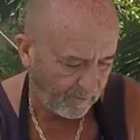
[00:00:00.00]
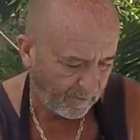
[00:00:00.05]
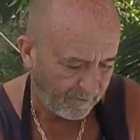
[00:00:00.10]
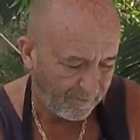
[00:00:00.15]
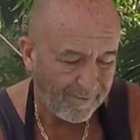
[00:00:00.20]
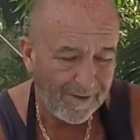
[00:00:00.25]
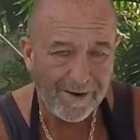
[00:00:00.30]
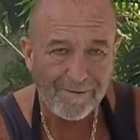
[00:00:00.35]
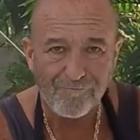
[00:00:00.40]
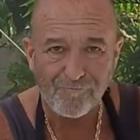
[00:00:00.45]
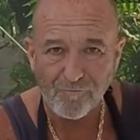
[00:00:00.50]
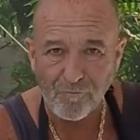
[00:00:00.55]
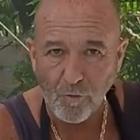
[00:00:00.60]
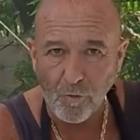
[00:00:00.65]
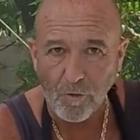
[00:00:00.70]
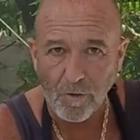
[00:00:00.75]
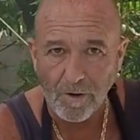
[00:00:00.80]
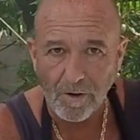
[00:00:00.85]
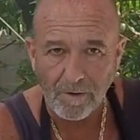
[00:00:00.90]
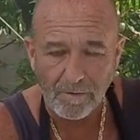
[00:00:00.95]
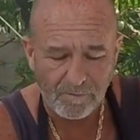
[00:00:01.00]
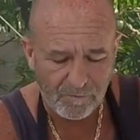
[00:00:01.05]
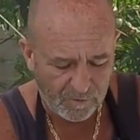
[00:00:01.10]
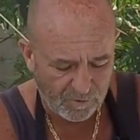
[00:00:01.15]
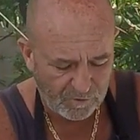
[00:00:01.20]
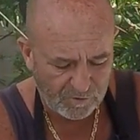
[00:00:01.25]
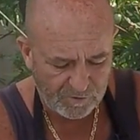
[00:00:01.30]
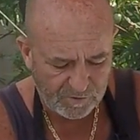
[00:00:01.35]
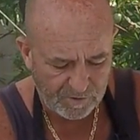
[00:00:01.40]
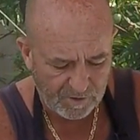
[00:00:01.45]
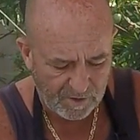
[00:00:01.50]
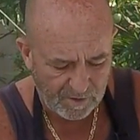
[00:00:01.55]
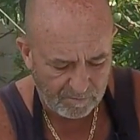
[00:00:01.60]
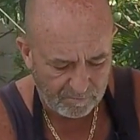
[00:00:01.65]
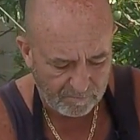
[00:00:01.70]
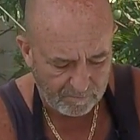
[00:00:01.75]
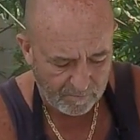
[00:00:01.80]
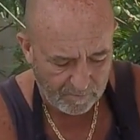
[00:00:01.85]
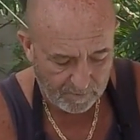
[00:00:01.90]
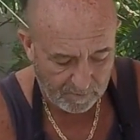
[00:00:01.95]
Not raw, just the
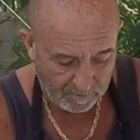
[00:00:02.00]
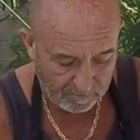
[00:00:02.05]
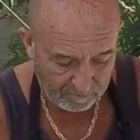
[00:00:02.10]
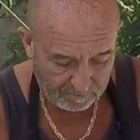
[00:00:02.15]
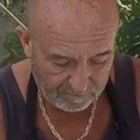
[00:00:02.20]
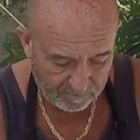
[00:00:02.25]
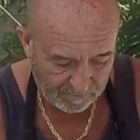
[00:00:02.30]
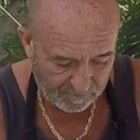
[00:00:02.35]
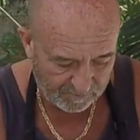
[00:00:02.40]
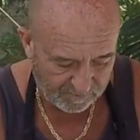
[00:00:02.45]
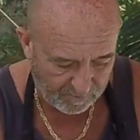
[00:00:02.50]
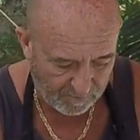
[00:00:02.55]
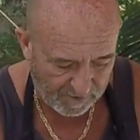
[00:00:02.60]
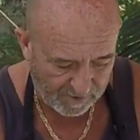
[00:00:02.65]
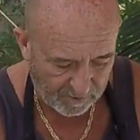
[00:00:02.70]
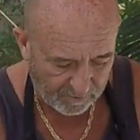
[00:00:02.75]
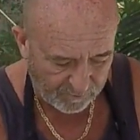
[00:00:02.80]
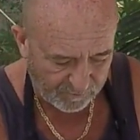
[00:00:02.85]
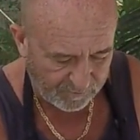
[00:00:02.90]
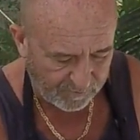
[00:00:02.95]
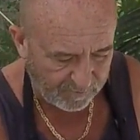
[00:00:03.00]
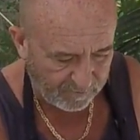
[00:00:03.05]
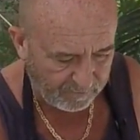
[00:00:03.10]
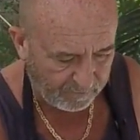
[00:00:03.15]
tomatoes.